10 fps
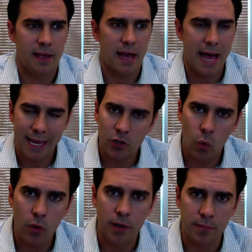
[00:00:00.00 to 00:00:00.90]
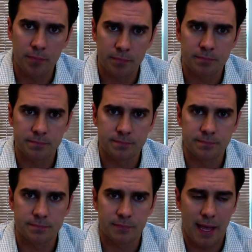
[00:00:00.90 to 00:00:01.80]
I ignore it.
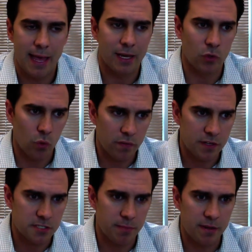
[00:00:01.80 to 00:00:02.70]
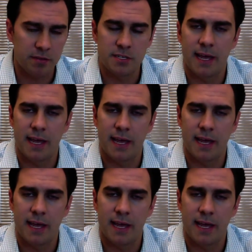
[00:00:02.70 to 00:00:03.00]
I ignore this message.